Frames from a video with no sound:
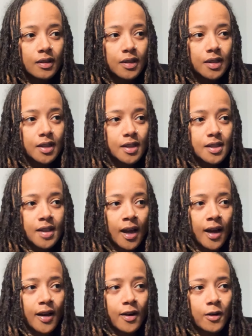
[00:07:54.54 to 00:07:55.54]
just
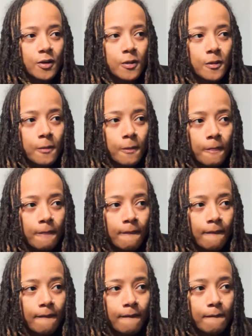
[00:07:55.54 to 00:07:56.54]
how
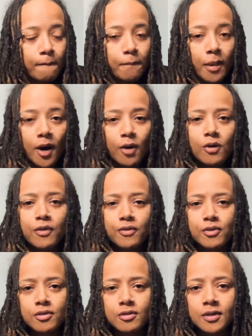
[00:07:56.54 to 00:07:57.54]

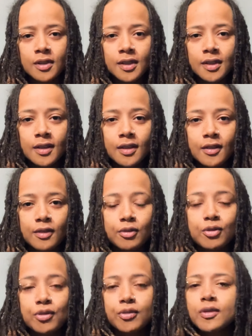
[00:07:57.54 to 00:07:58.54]
powerful you
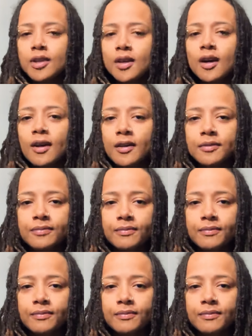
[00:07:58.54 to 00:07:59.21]
truly are.